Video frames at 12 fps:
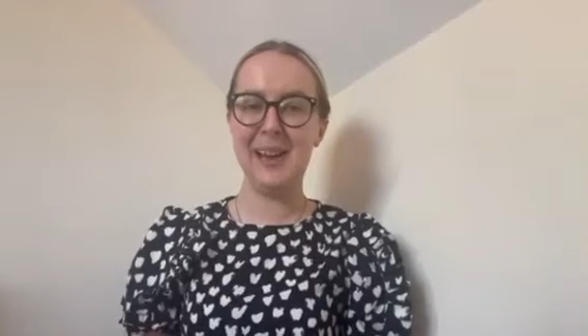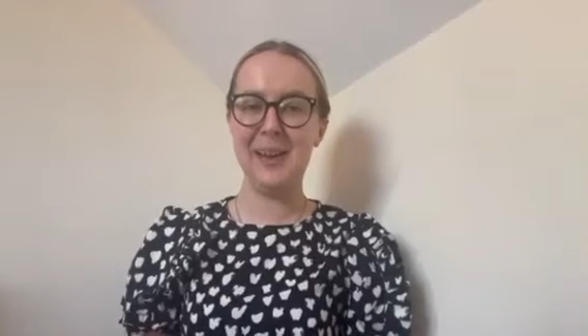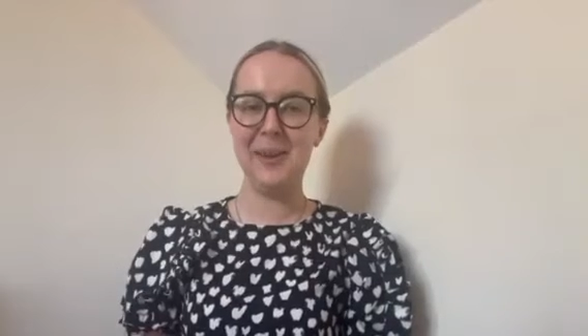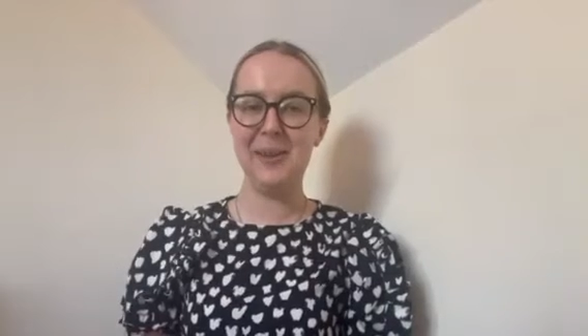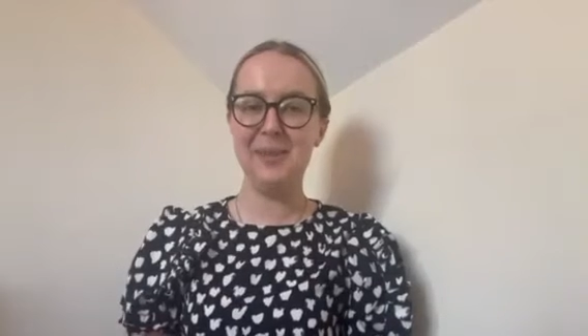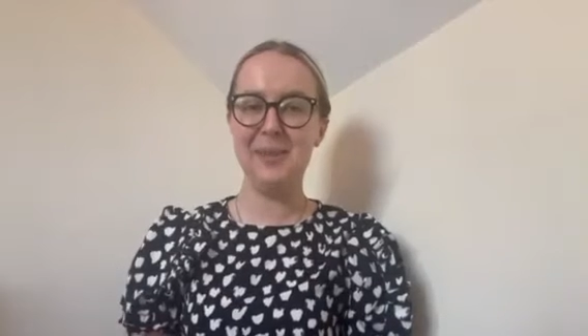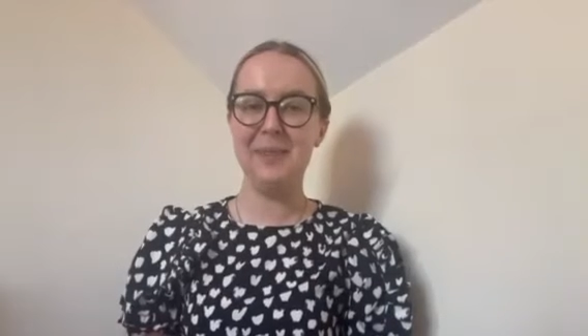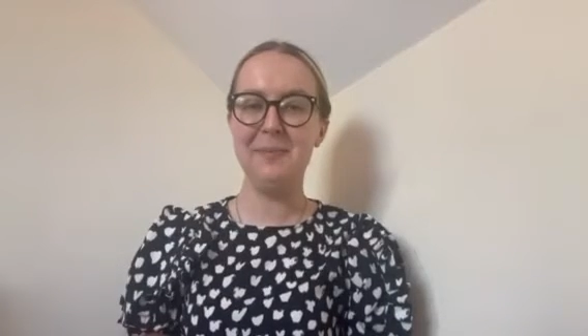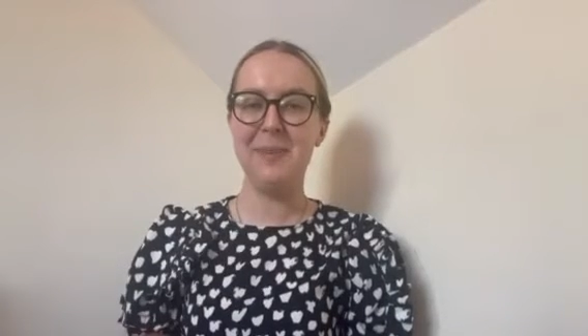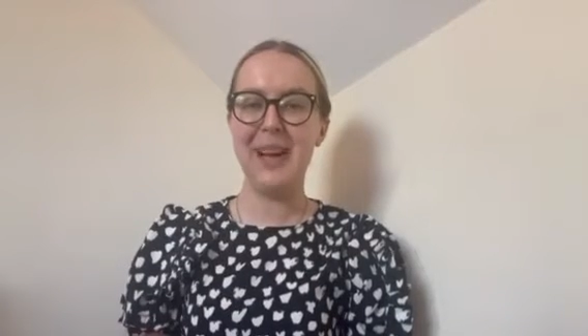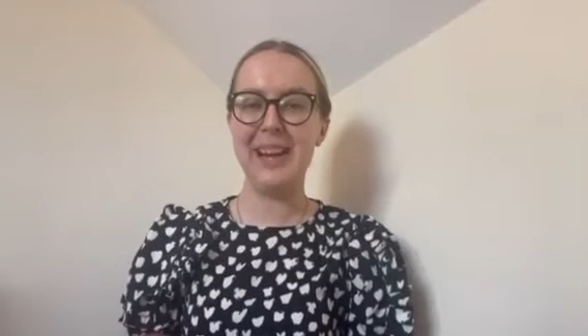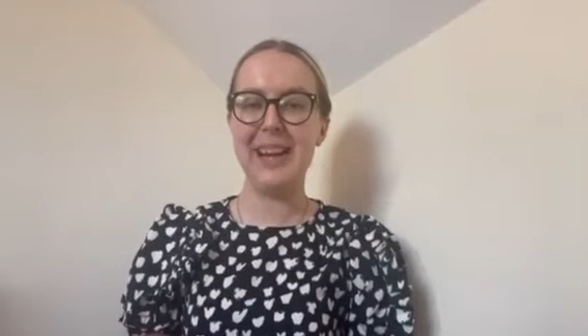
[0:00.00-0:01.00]
Hello,
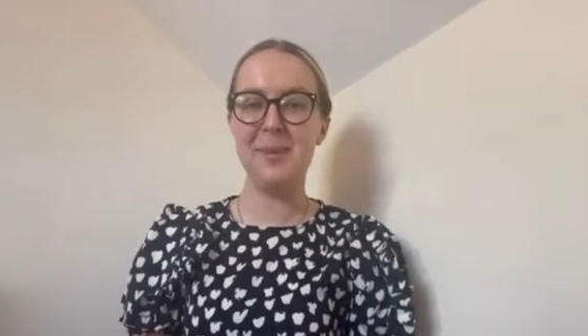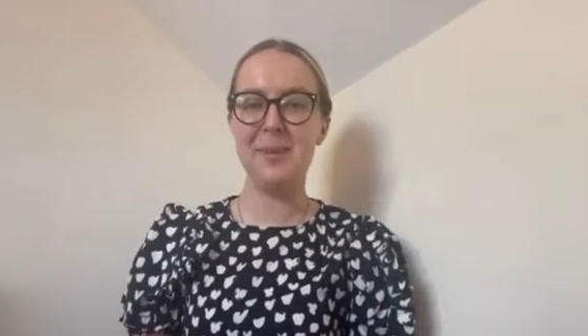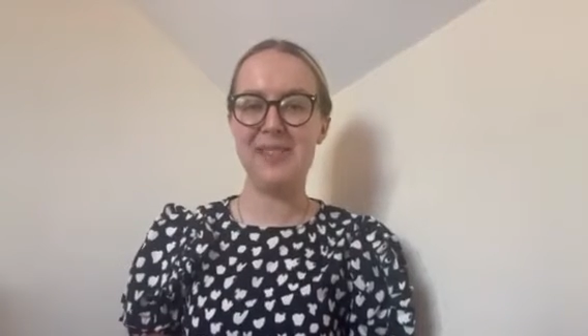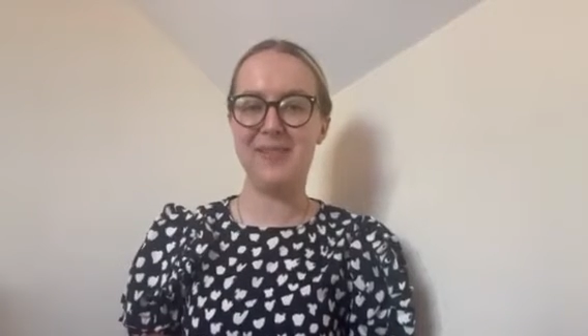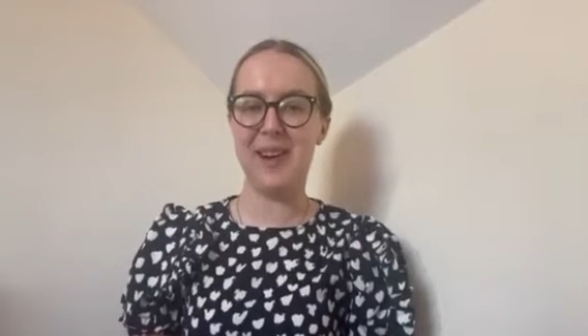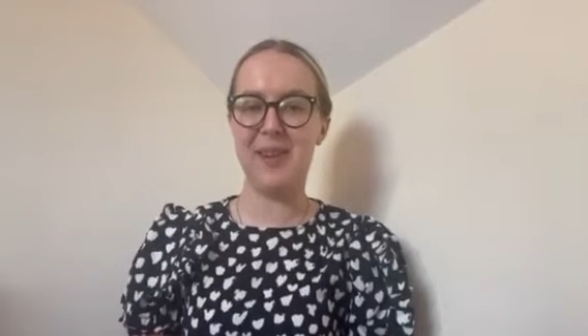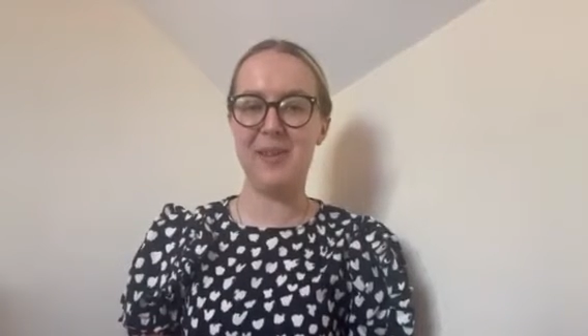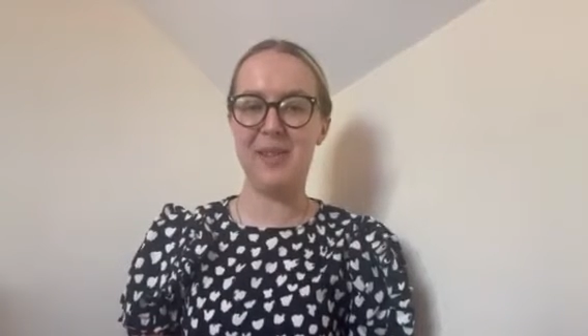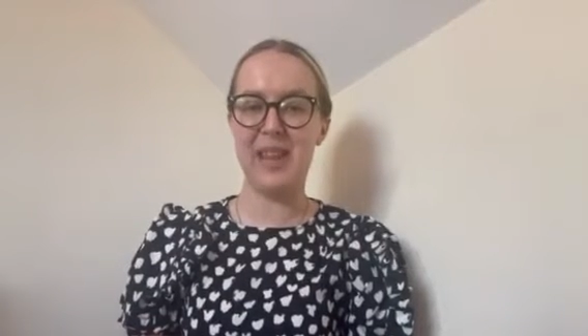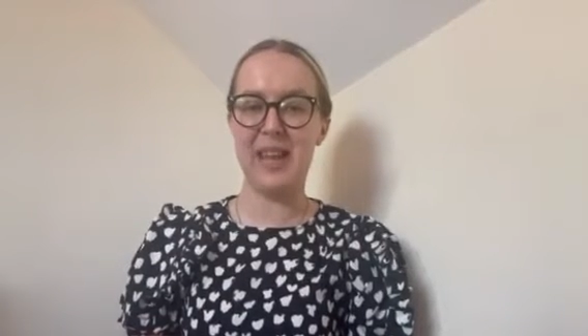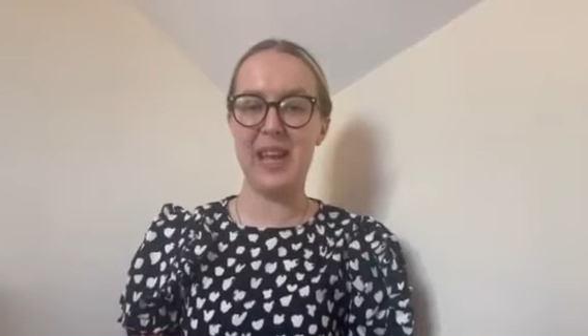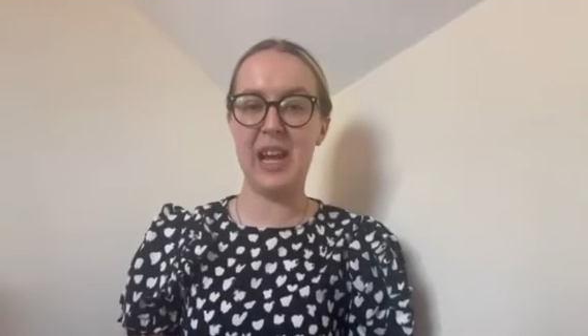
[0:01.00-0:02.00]
my name is
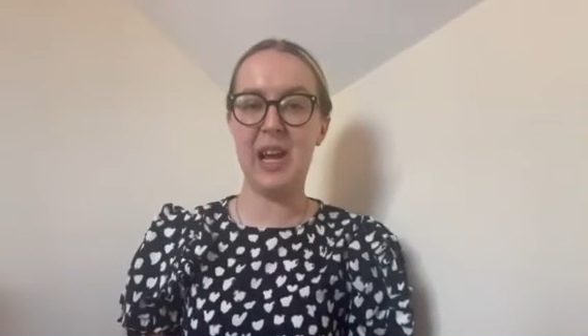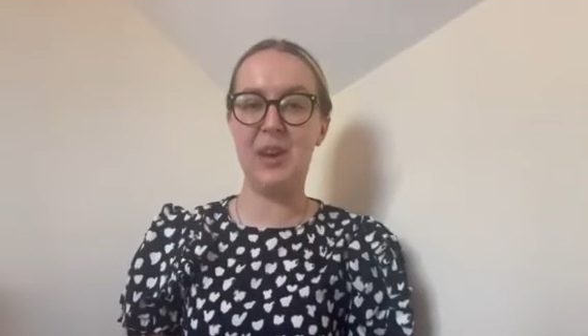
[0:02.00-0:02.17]
Rosie